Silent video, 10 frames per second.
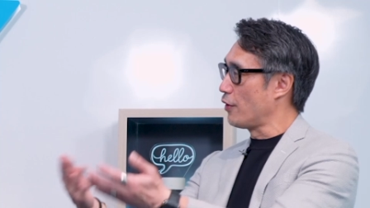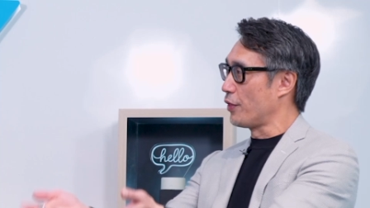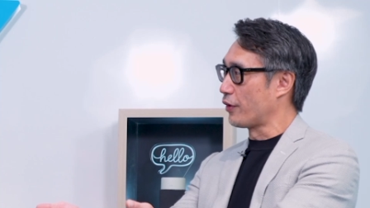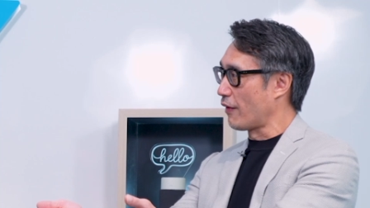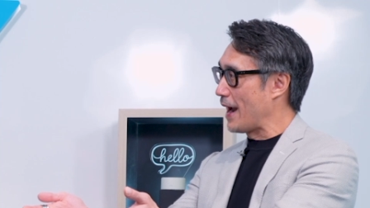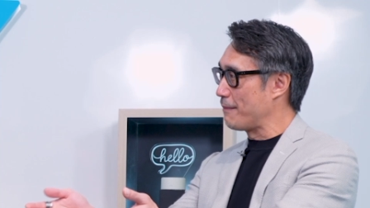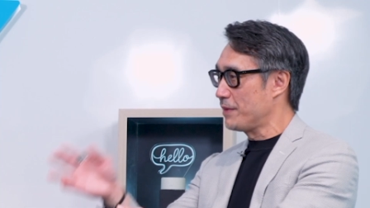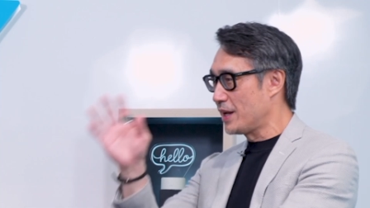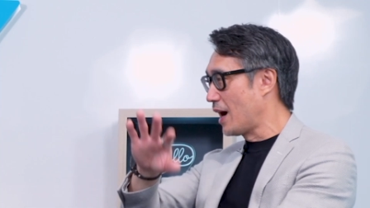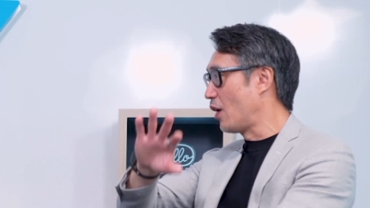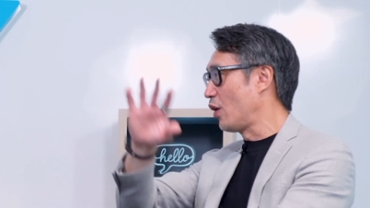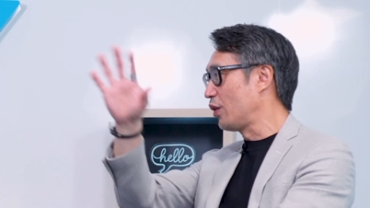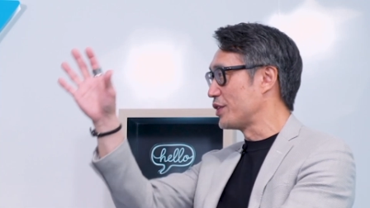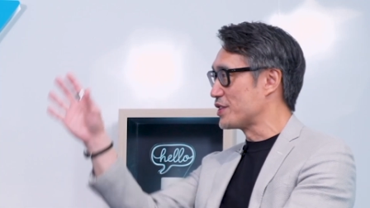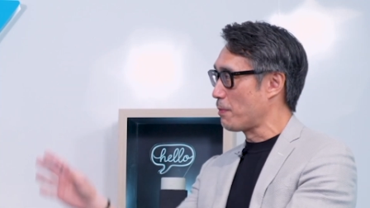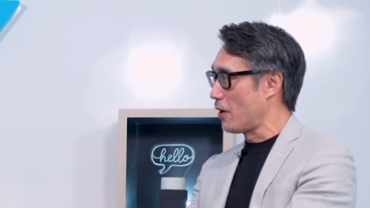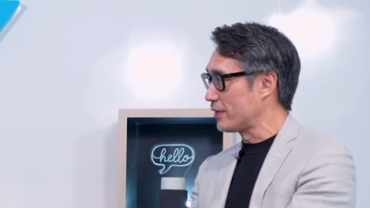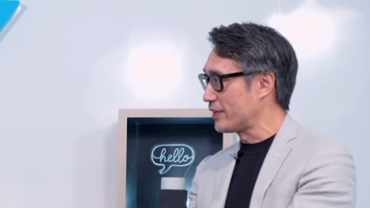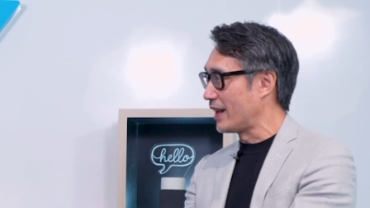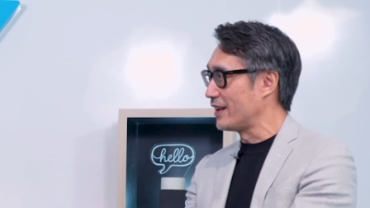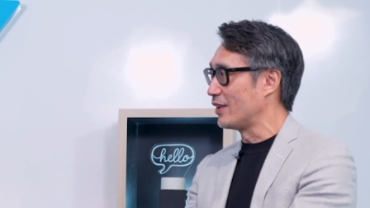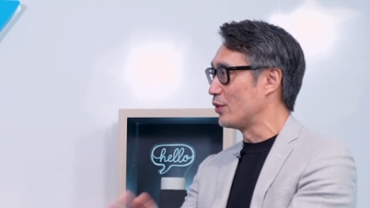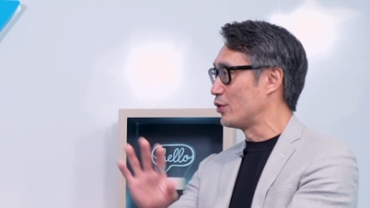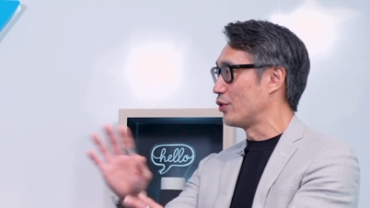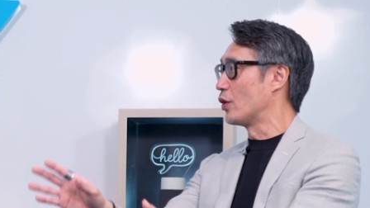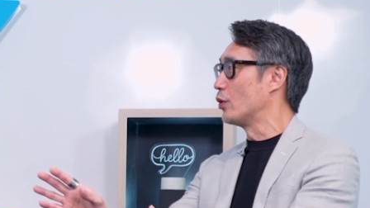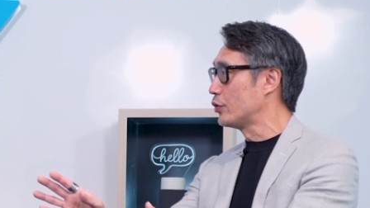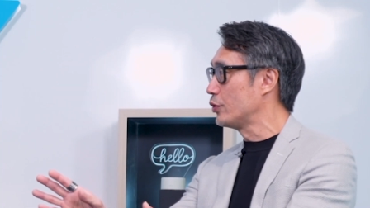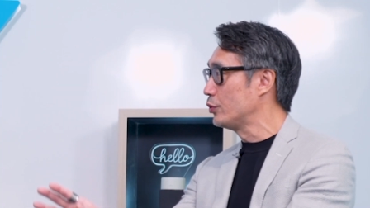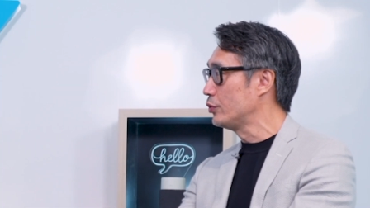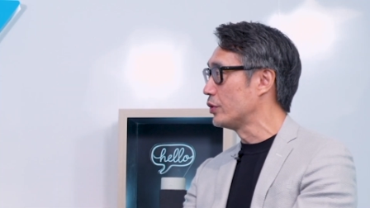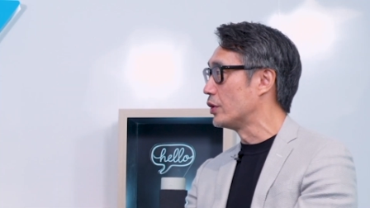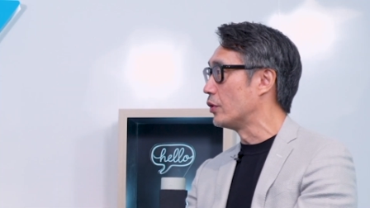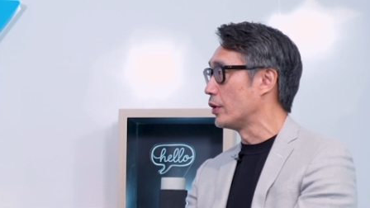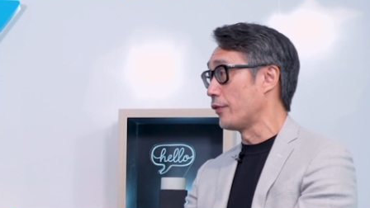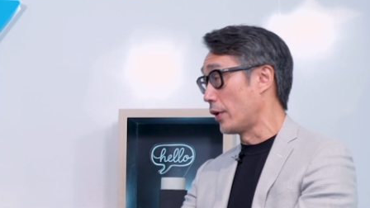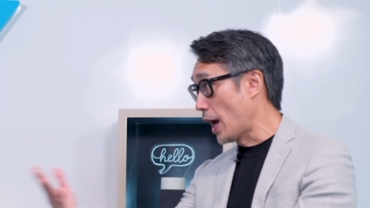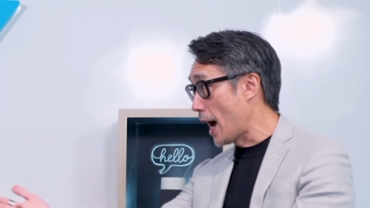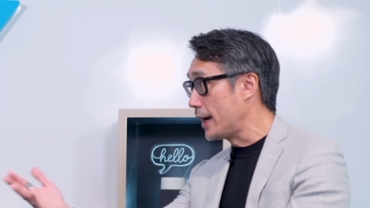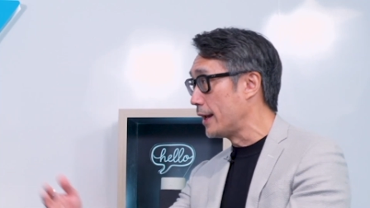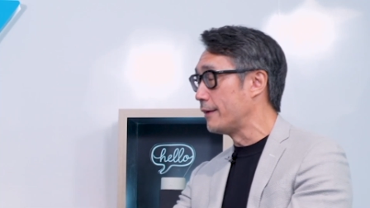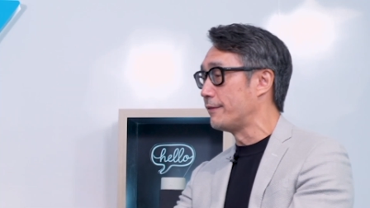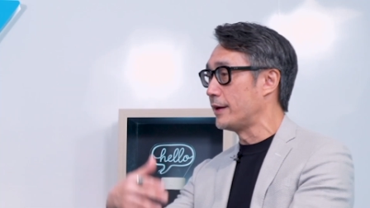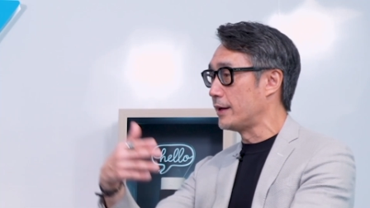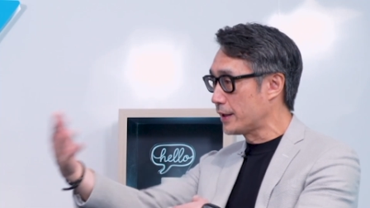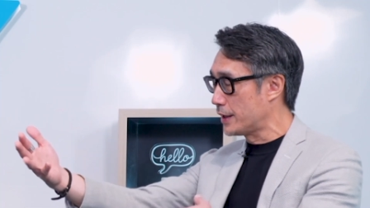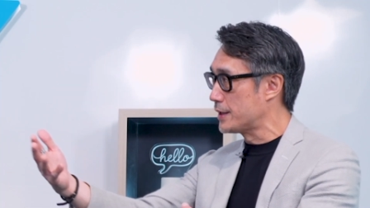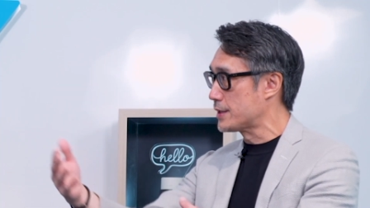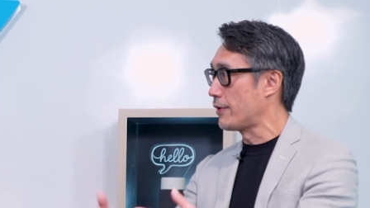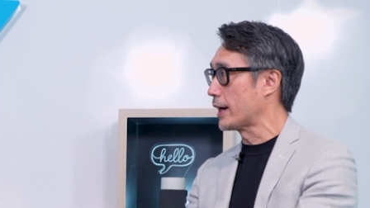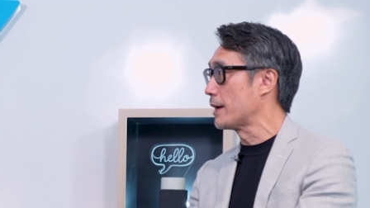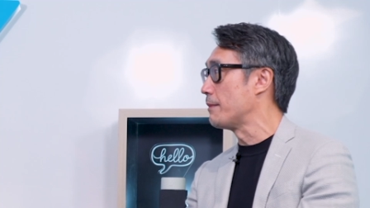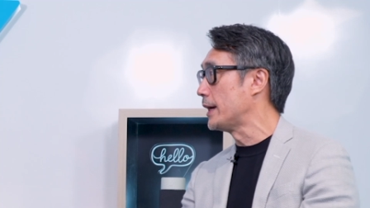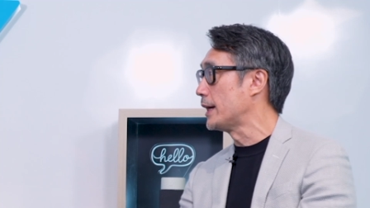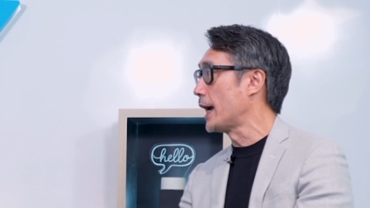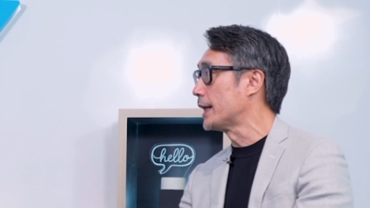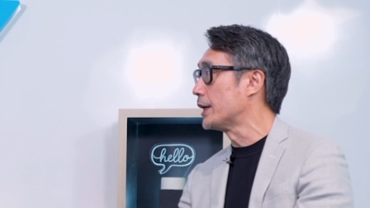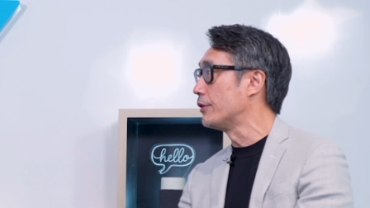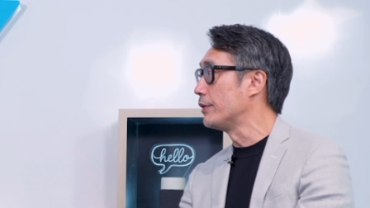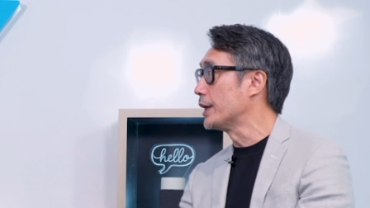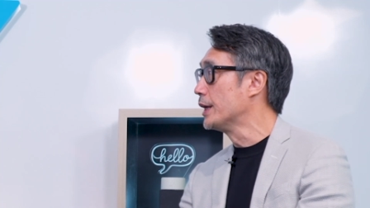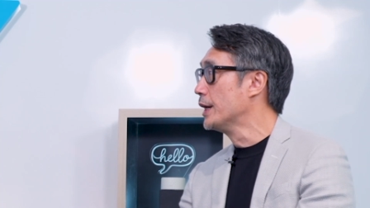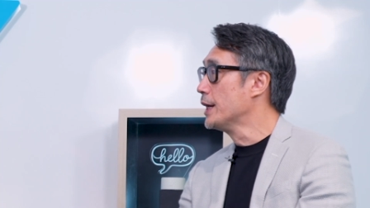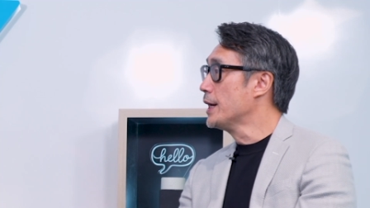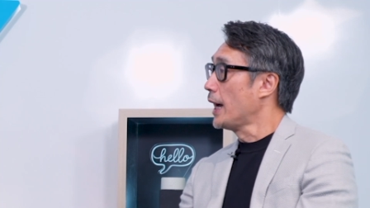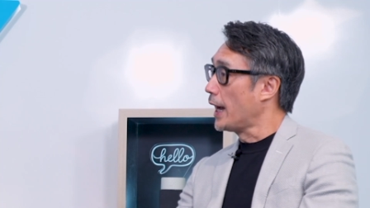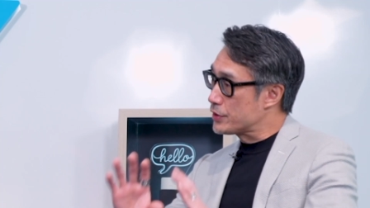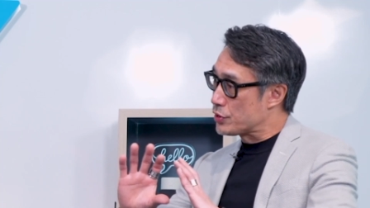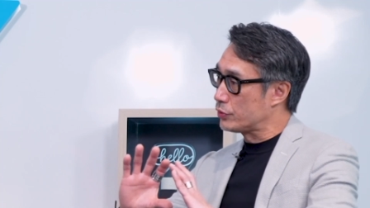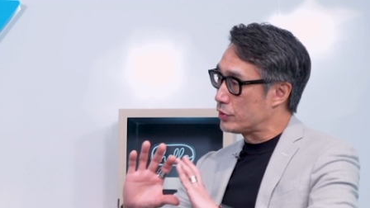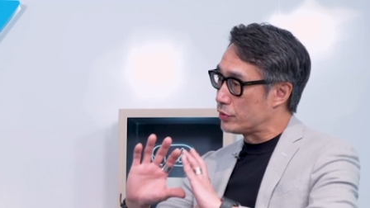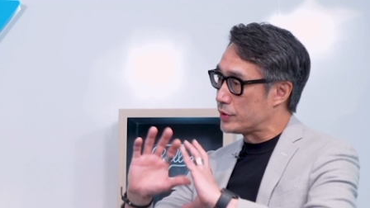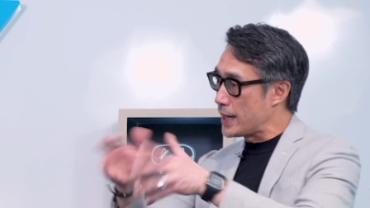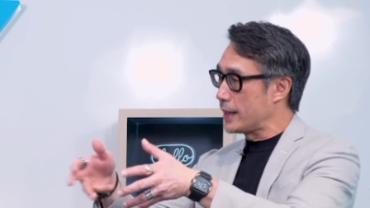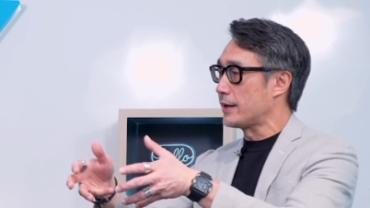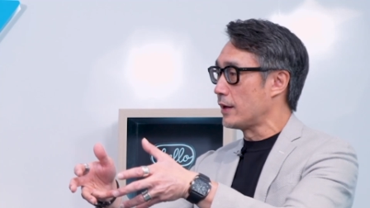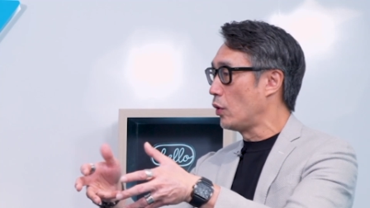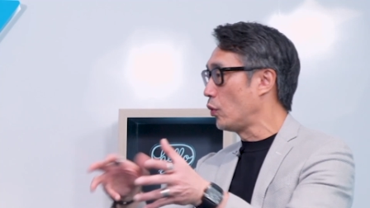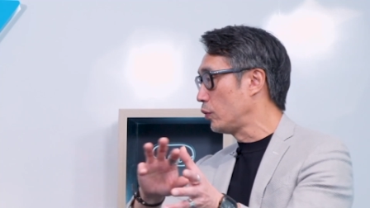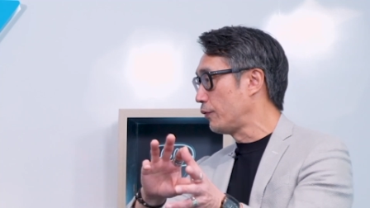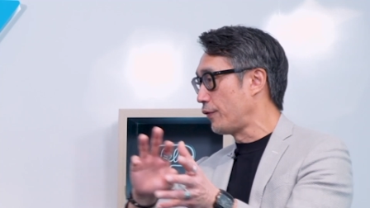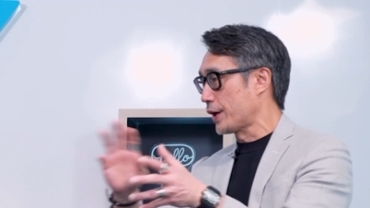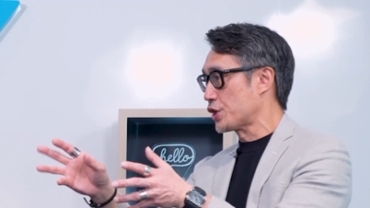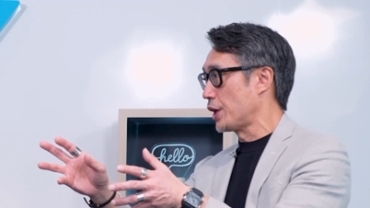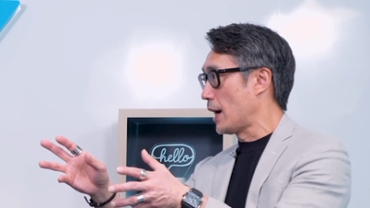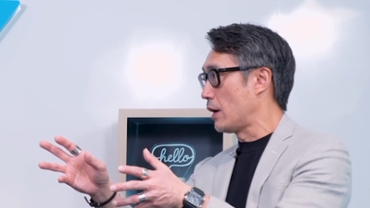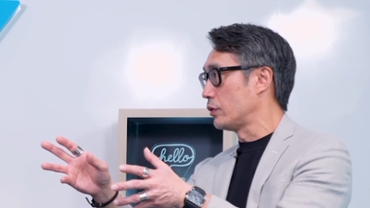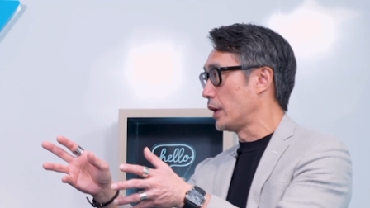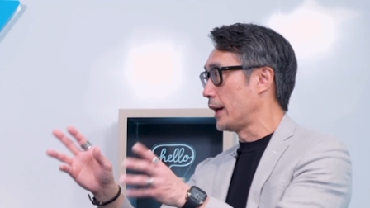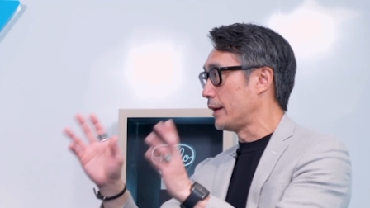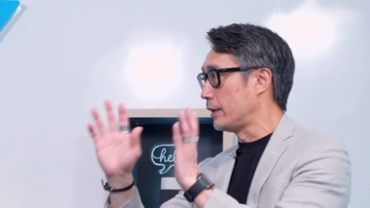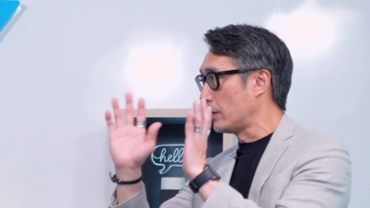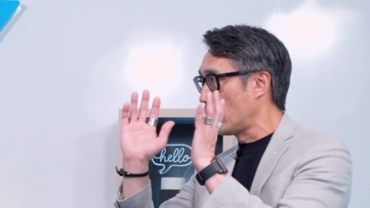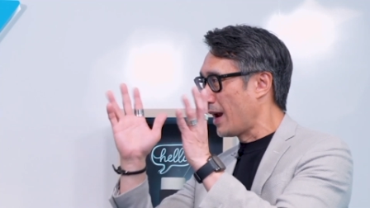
the gram, here are all the spots that you should go to. You know, if you're an art lover, here's a recommended itinerary. So to take the whole friction out and not